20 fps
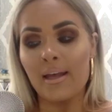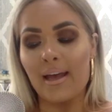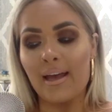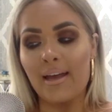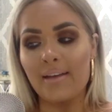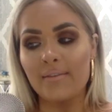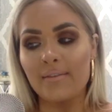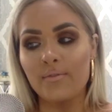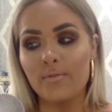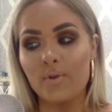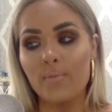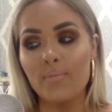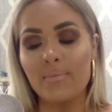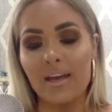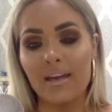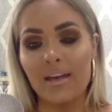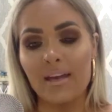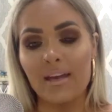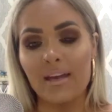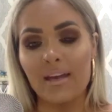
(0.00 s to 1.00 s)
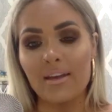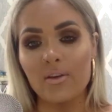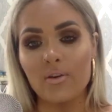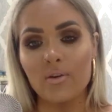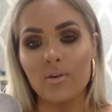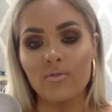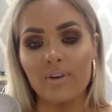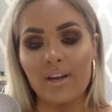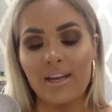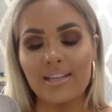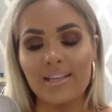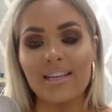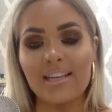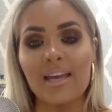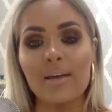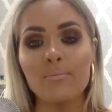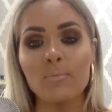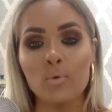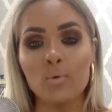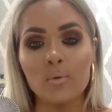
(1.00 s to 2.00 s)
And from that, you're
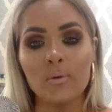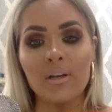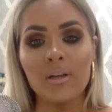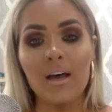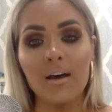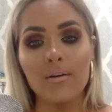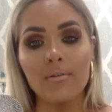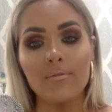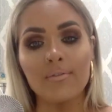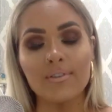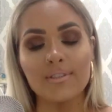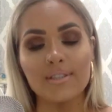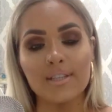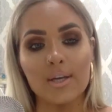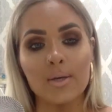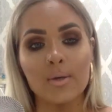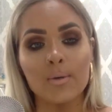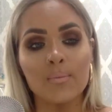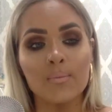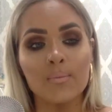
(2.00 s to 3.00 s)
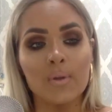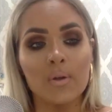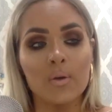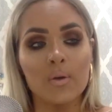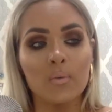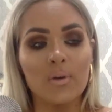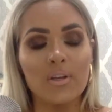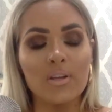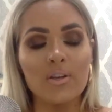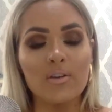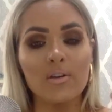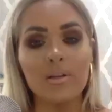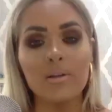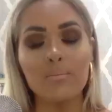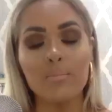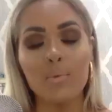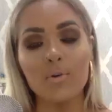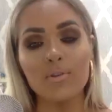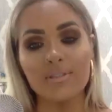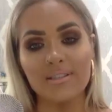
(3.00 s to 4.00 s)
radiating more love. So when you're in
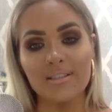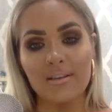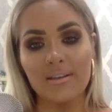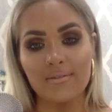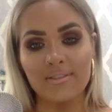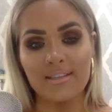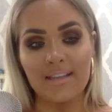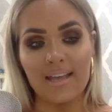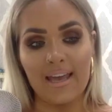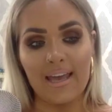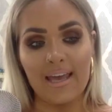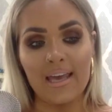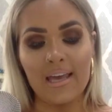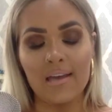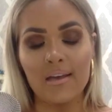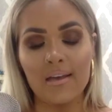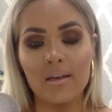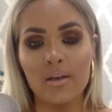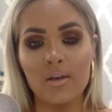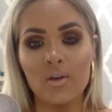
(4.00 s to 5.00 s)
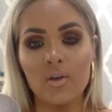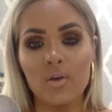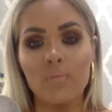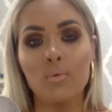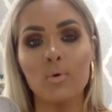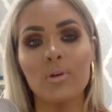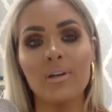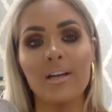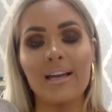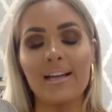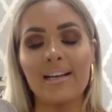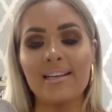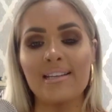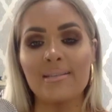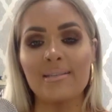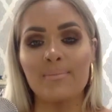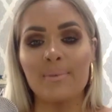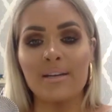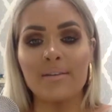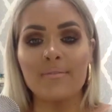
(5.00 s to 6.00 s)
a positive state, you're more likely
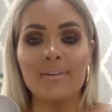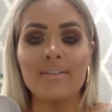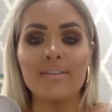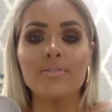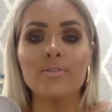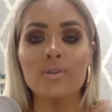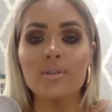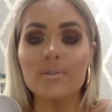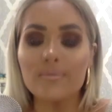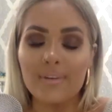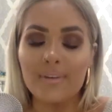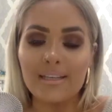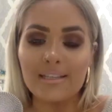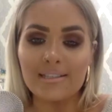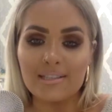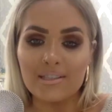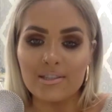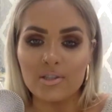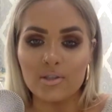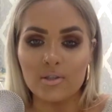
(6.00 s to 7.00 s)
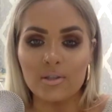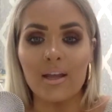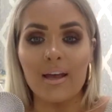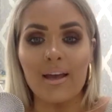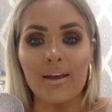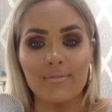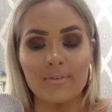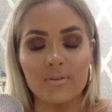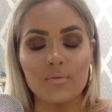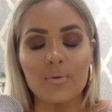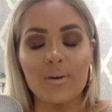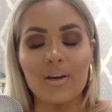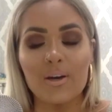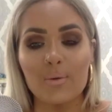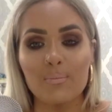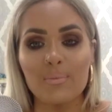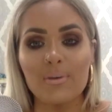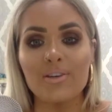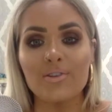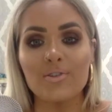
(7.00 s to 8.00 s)
to manifest good things into your life as
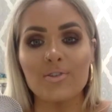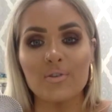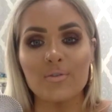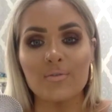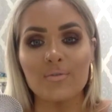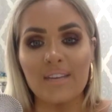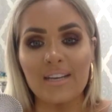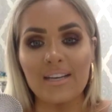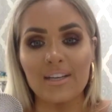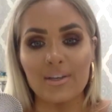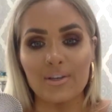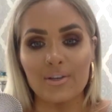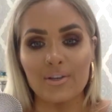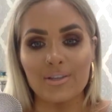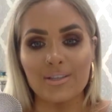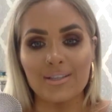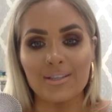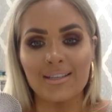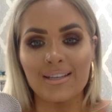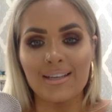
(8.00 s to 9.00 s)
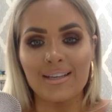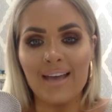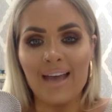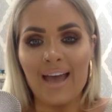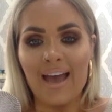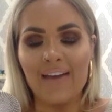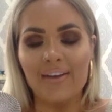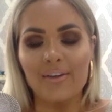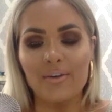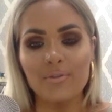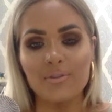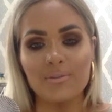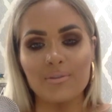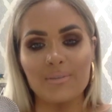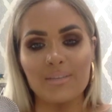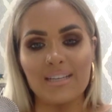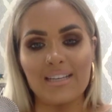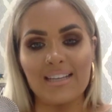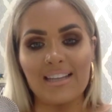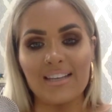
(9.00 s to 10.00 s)
well, because you're feeling good. And
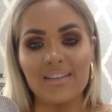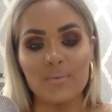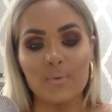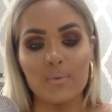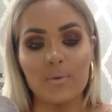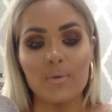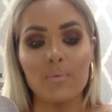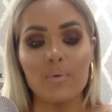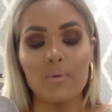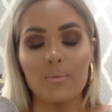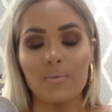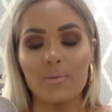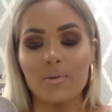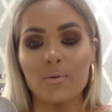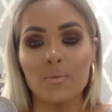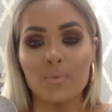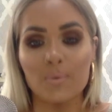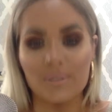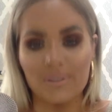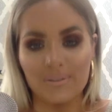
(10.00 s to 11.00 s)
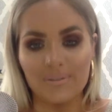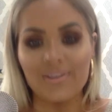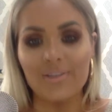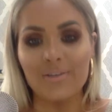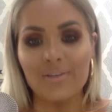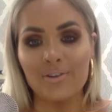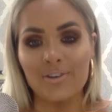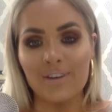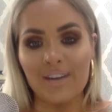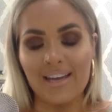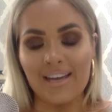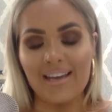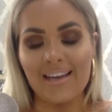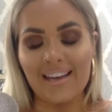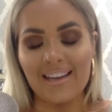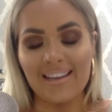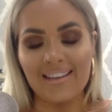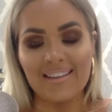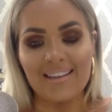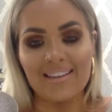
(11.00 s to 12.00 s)
ultimately, that's what we want. We all want to feel great.
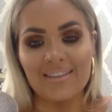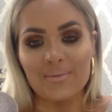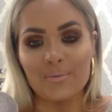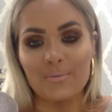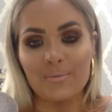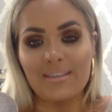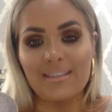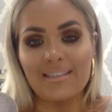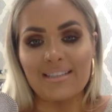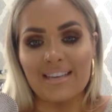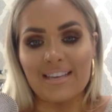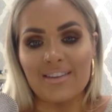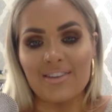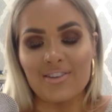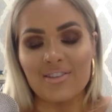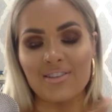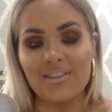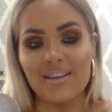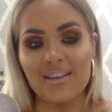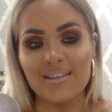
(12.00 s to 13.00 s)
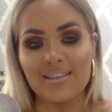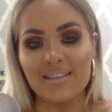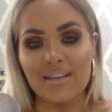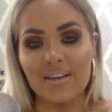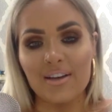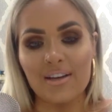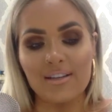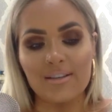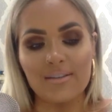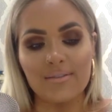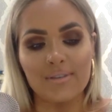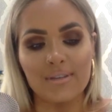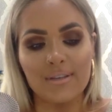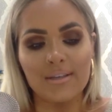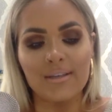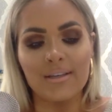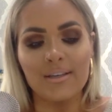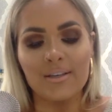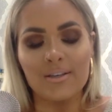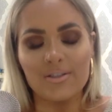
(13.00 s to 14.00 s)
And that's what meditation does. It kind of
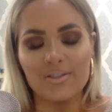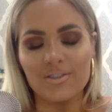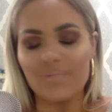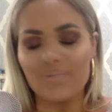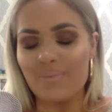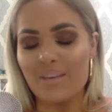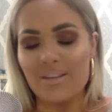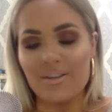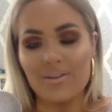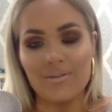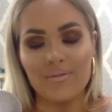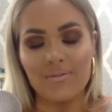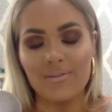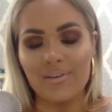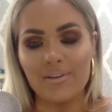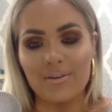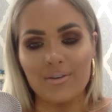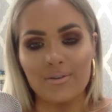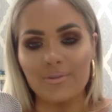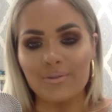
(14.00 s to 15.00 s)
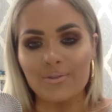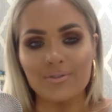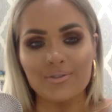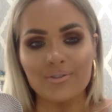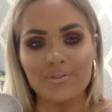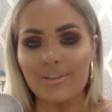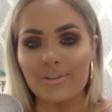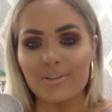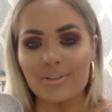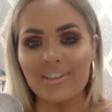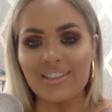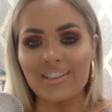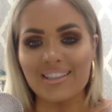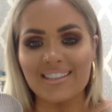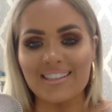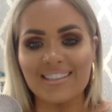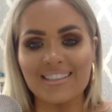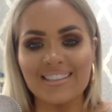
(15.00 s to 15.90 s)
just makes you feel real good.